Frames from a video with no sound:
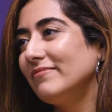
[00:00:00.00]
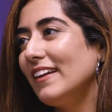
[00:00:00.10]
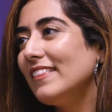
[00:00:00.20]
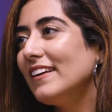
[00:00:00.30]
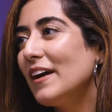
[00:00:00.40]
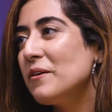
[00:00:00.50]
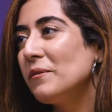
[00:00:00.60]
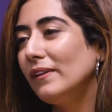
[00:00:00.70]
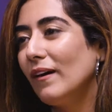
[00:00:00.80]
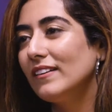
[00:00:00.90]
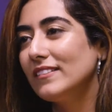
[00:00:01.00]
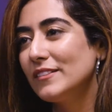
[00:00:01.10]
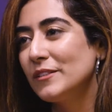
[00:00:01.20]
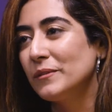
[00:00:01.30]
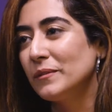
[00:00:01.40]
I think I owe a lot
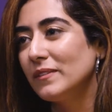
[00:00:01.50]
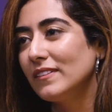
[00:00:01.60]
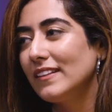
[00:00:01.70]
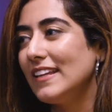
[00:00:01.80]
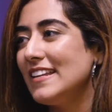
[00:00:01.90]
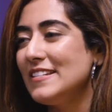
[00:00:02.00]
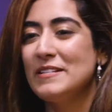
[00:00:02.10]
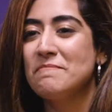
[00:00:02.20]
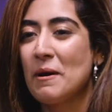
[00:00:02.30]
to the Indian